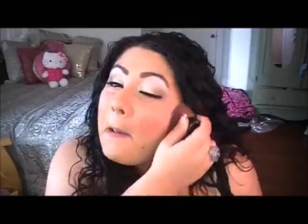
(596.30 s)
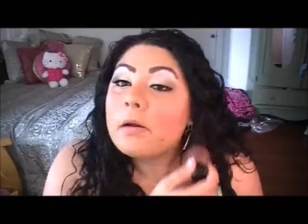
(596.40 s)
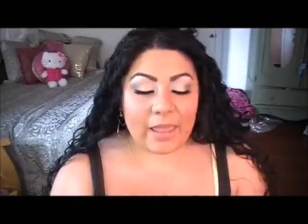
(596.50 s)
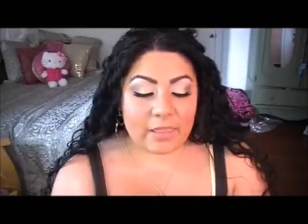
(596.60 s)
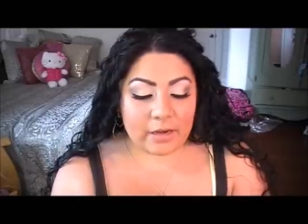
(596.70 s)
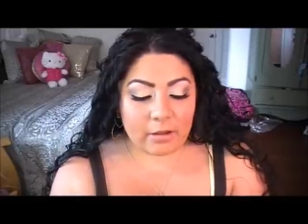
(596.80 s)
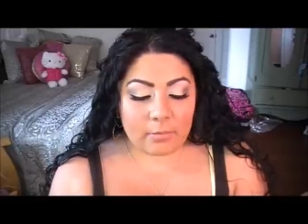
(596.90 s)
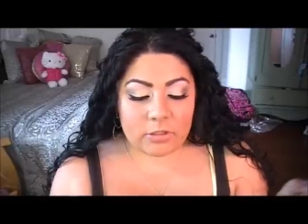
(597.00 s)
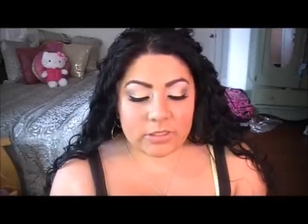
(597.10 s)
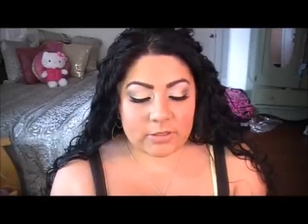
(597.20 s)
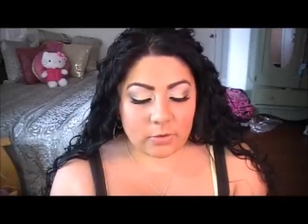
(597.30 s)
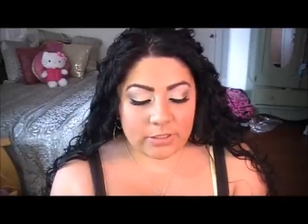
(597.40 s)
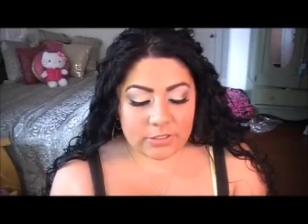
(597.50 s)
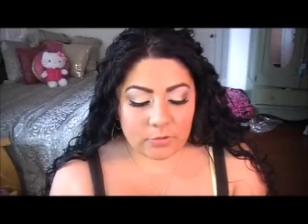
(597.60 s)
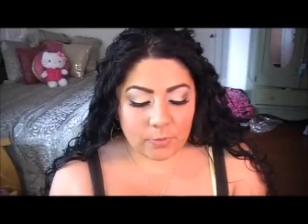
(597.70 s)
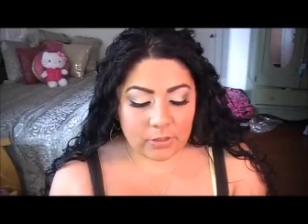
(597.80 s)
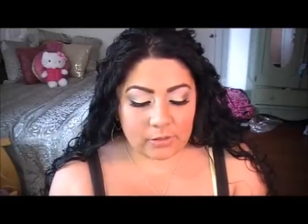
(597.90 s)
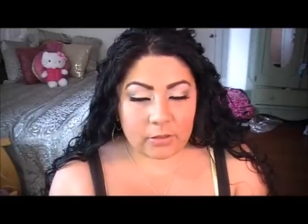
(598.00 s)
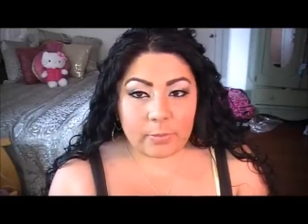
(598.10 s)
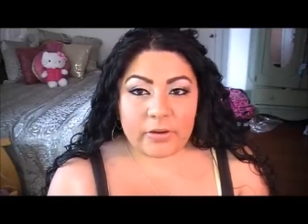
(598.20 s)
And then now I'm just going to put a
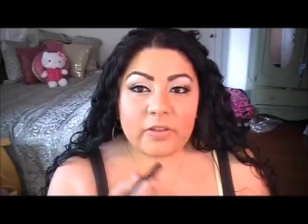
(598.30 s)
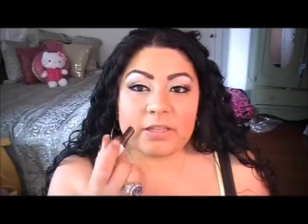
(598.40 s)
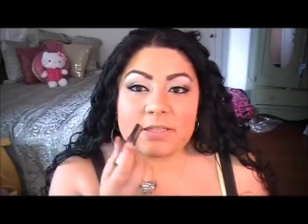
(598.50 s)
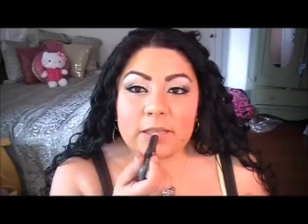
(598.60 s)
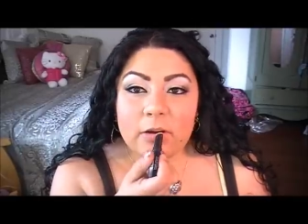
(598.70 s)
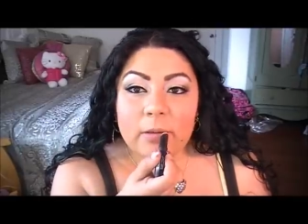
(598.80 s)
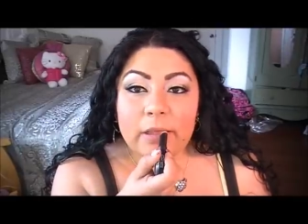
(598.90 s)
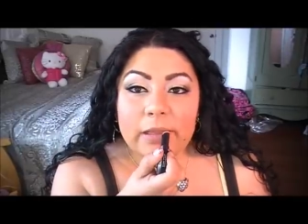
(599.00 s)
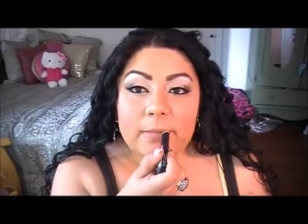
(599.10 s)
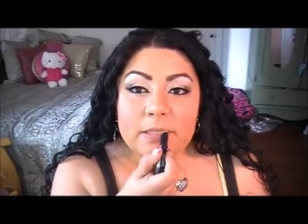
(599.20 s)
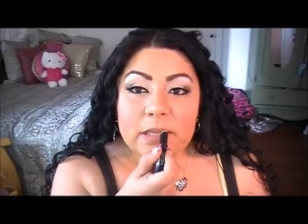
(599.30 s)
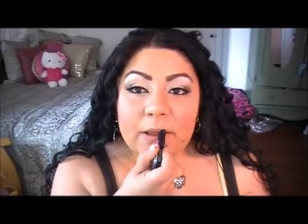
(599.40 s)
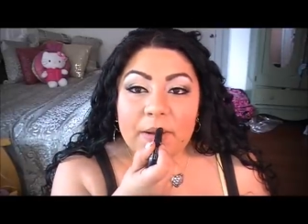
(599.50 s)
little bit of concealer on my lips.